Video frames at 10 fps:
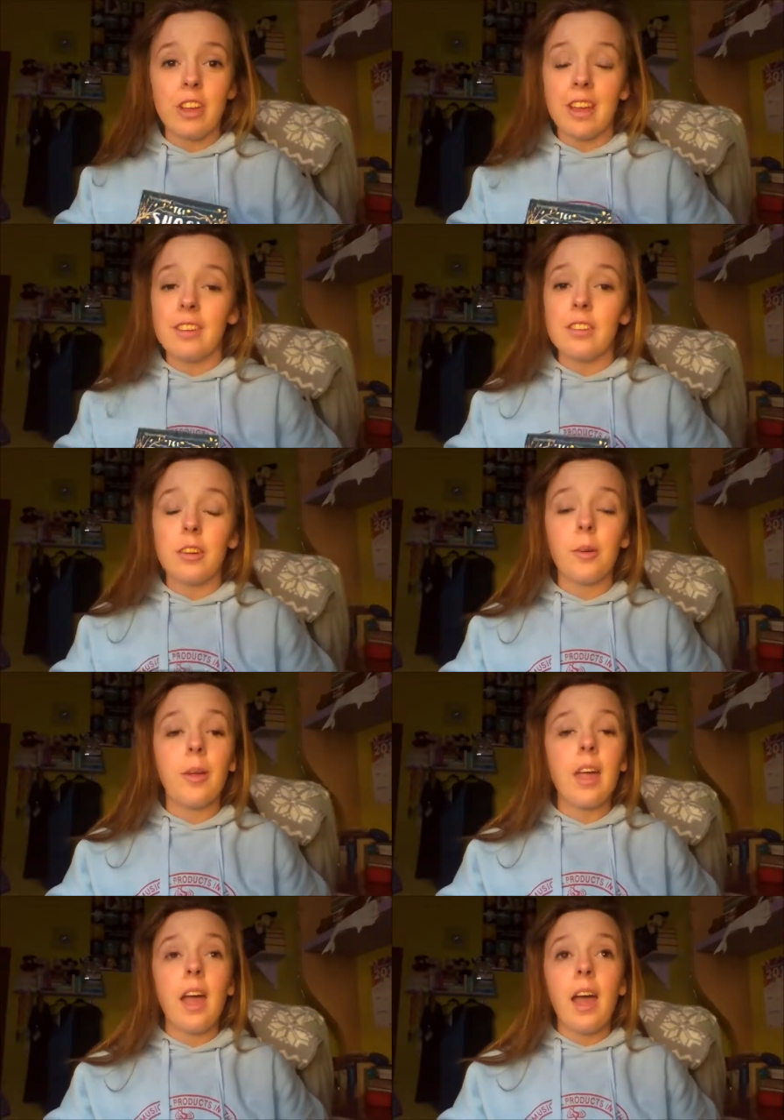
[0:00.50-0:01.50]
Yeah, so
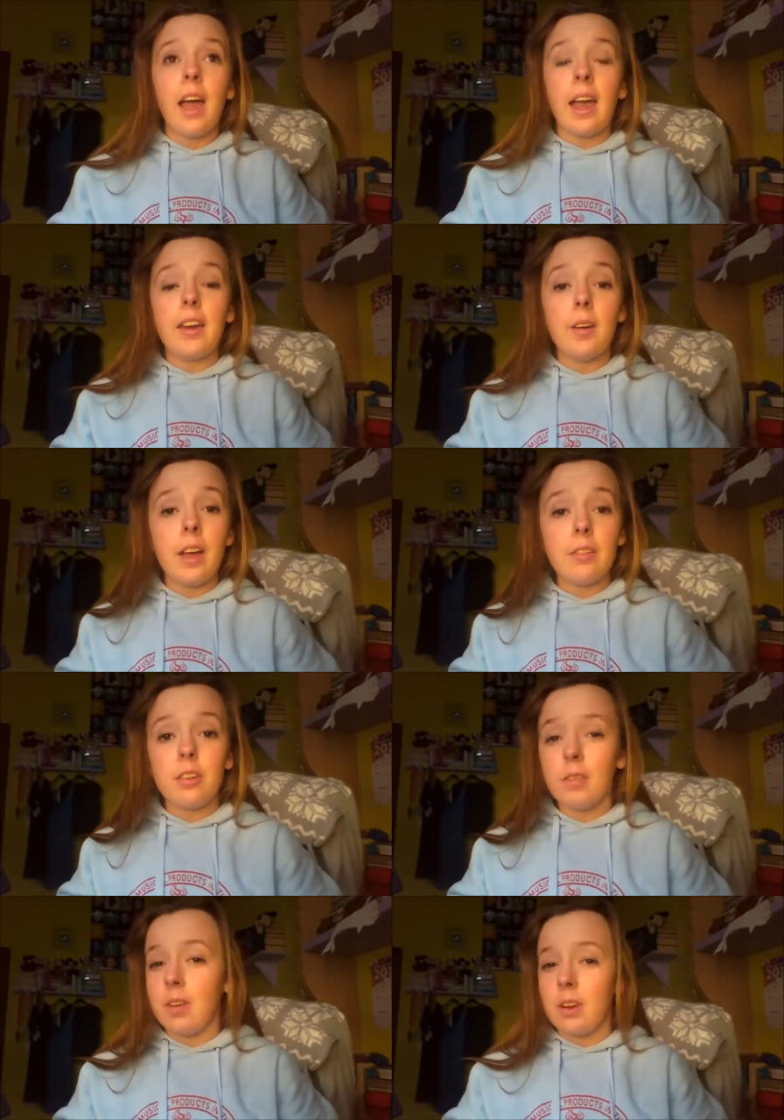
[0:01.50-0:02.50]
I know I
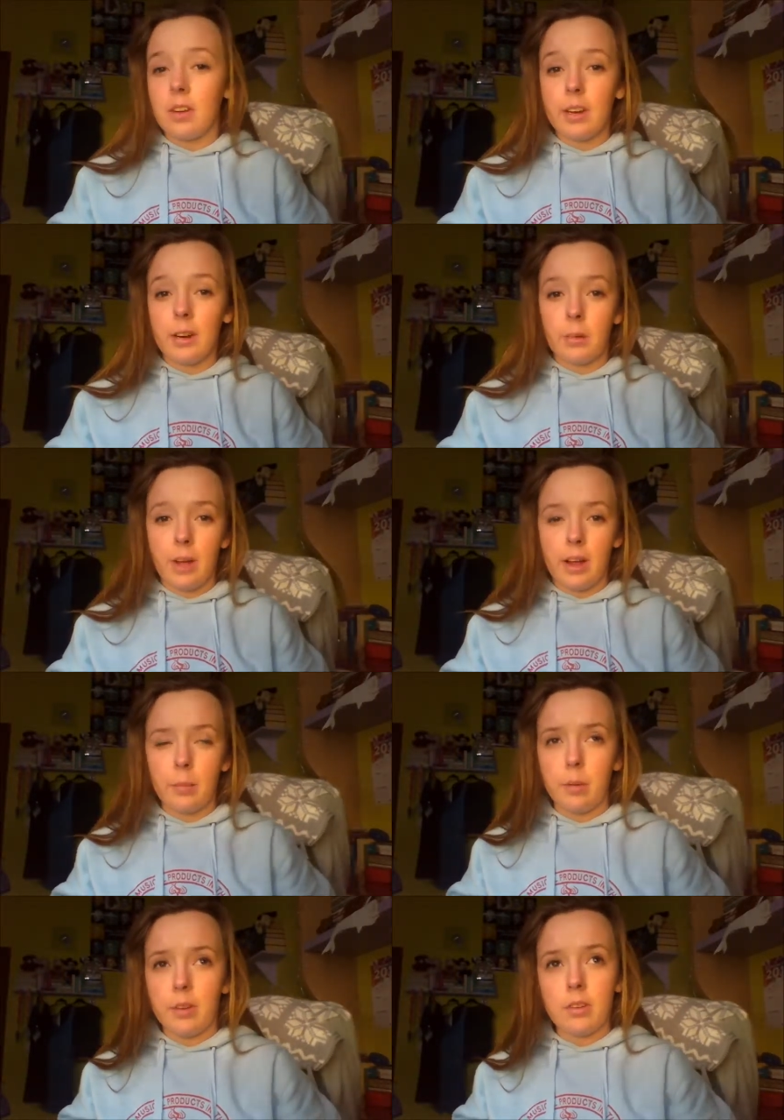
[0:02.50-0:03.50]
haven't done a video in a little
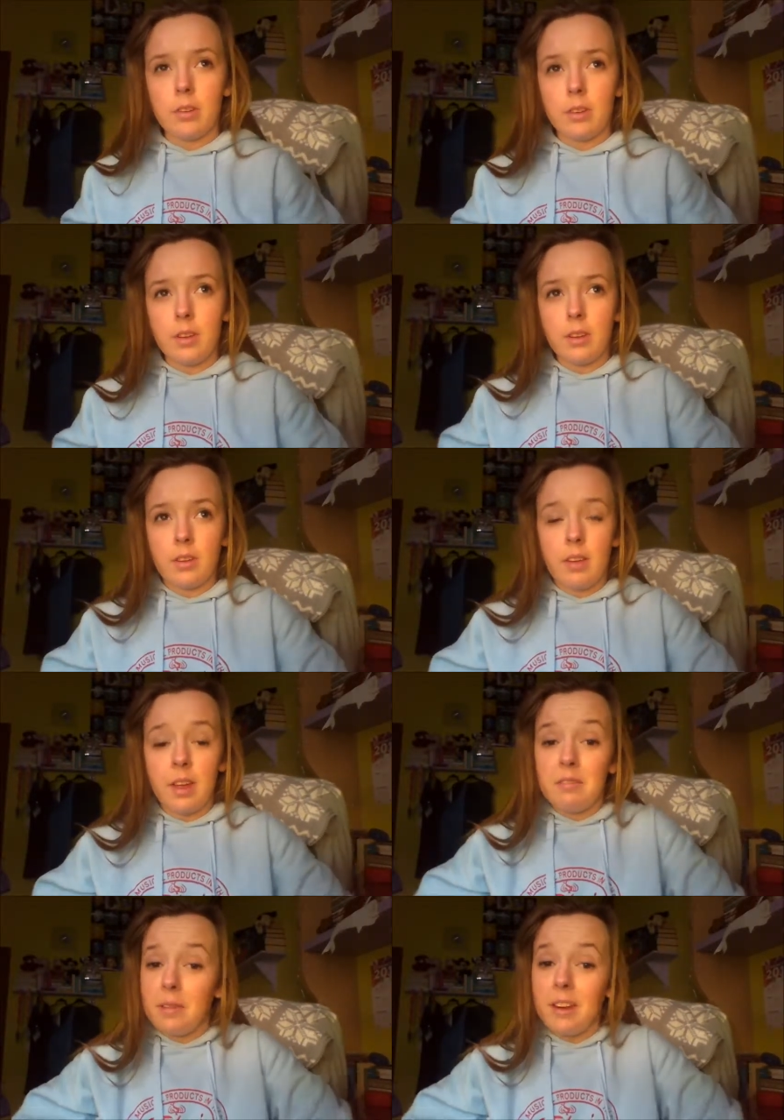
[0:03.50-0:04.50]
while, but
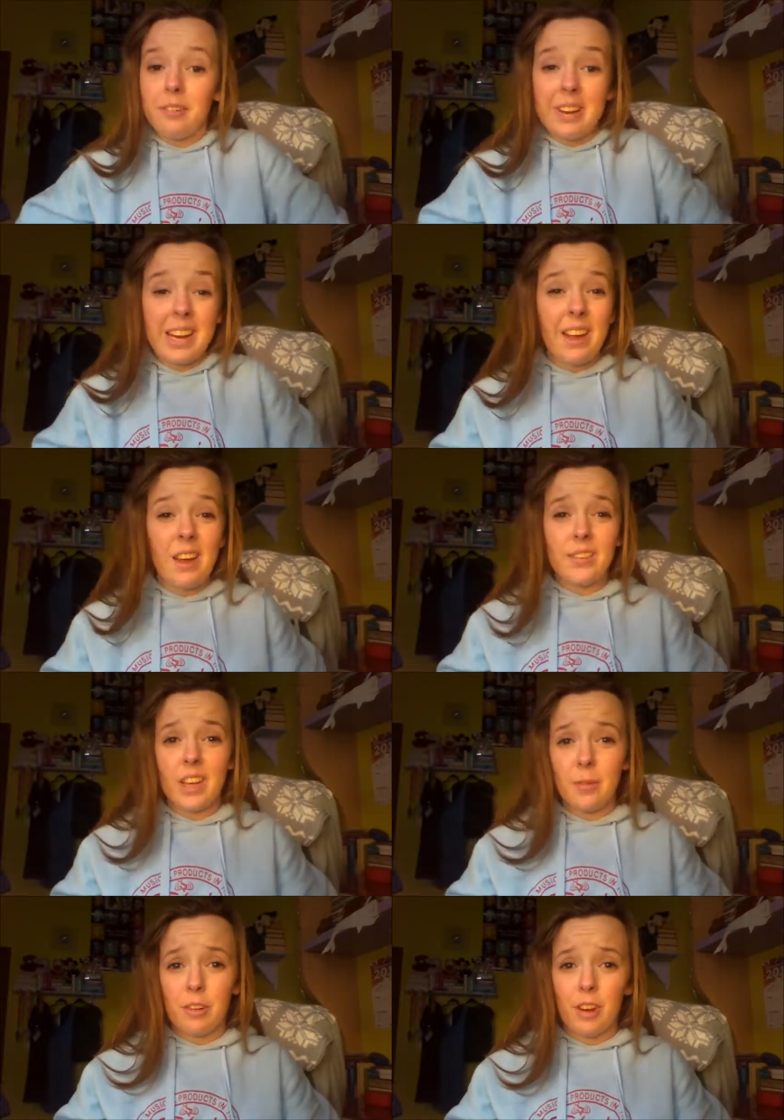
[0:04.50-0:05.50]
I've had a really hard
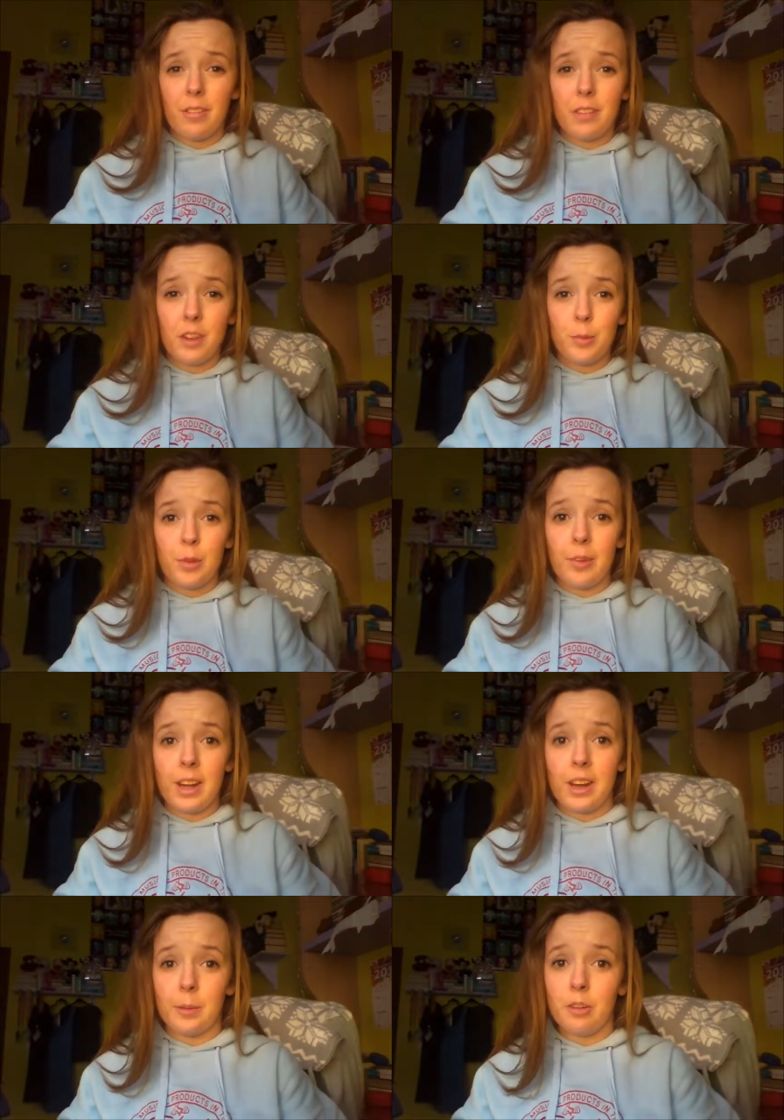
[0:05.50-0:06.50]
time trying to film, and
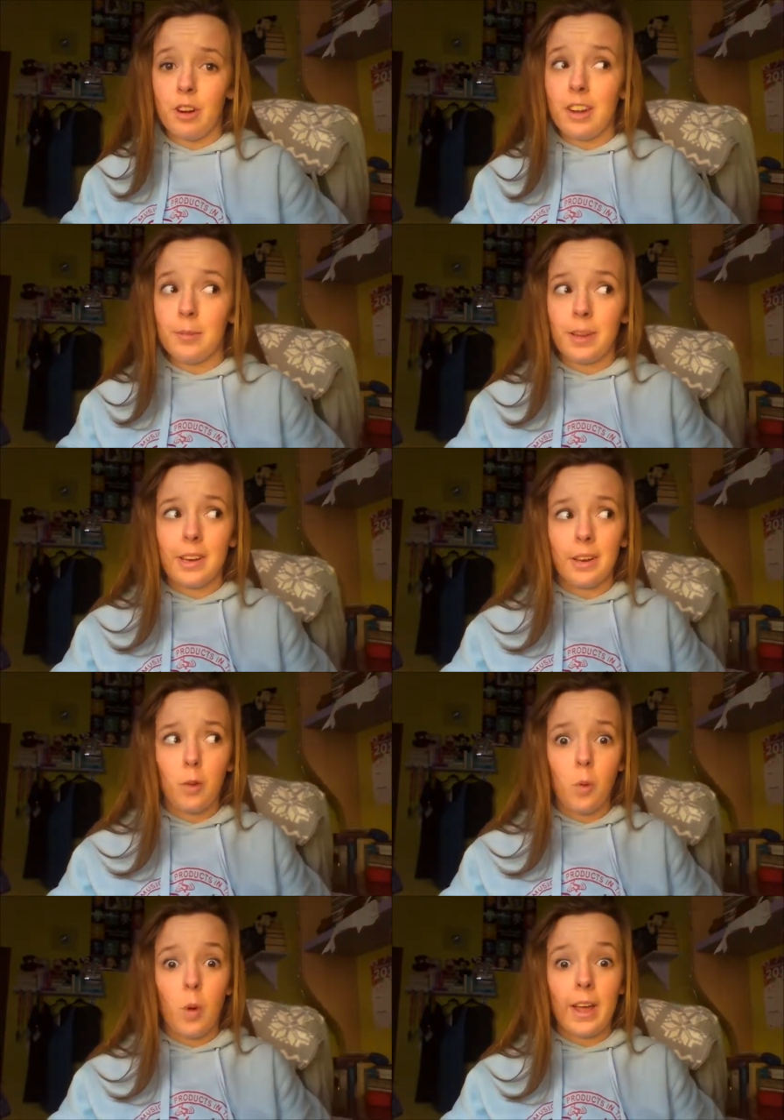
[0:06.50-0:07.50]
right now I'm trying to be a
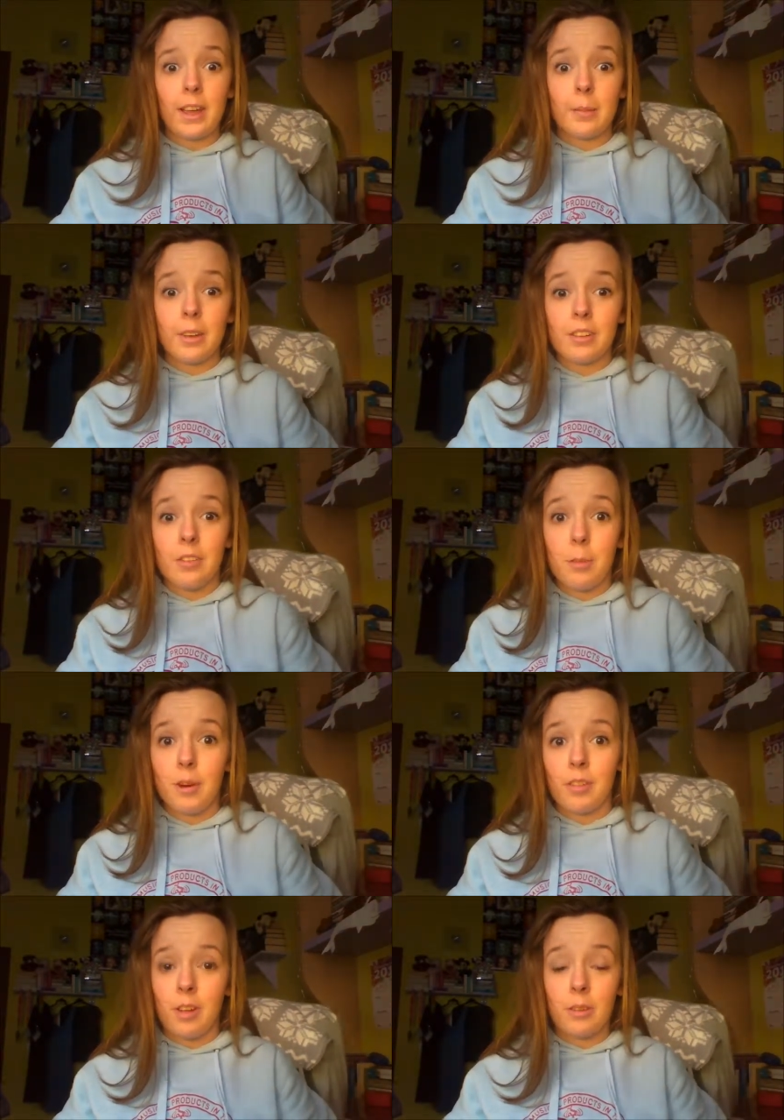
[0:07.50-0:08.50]
little quiet because
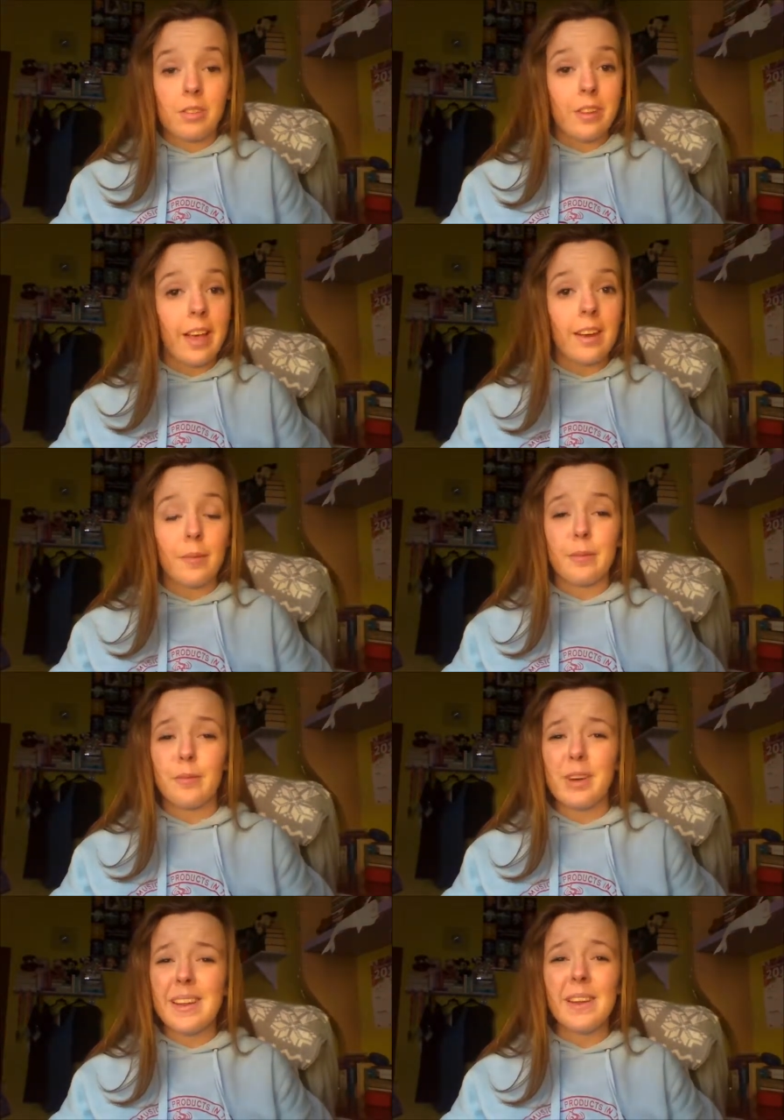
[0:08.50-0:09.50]
everybody's outside and
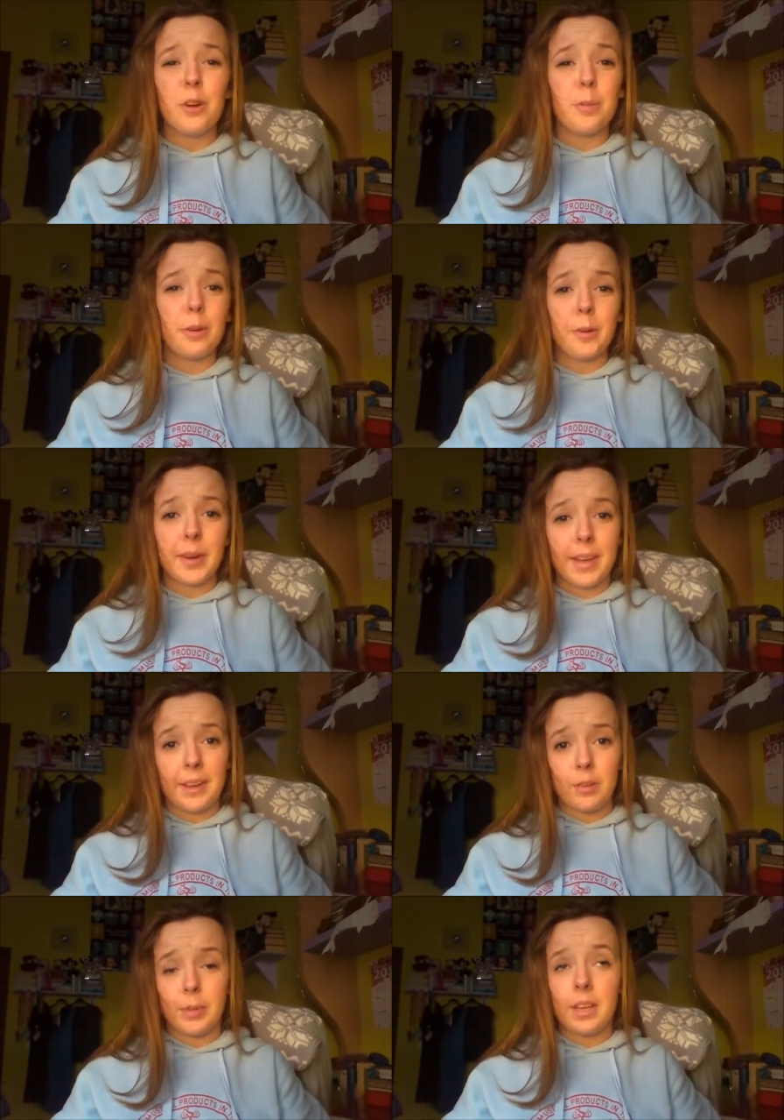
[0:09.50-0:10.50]
I'm really hoping no one
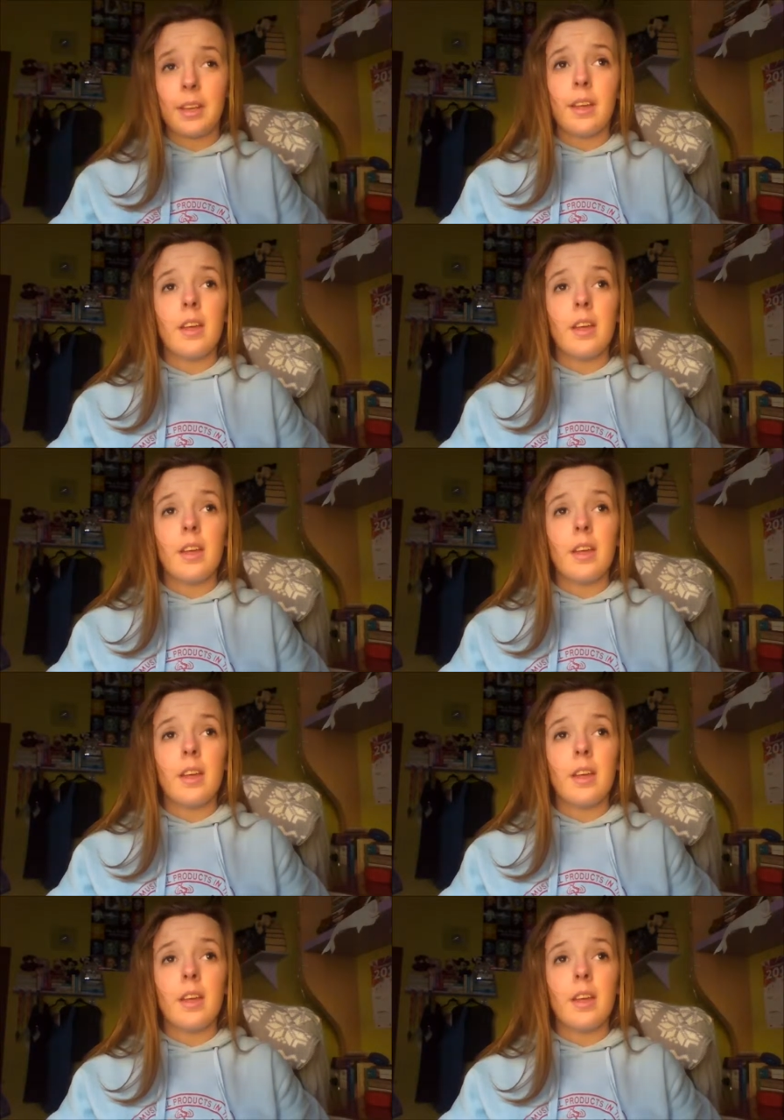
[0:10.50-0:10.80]
hears me.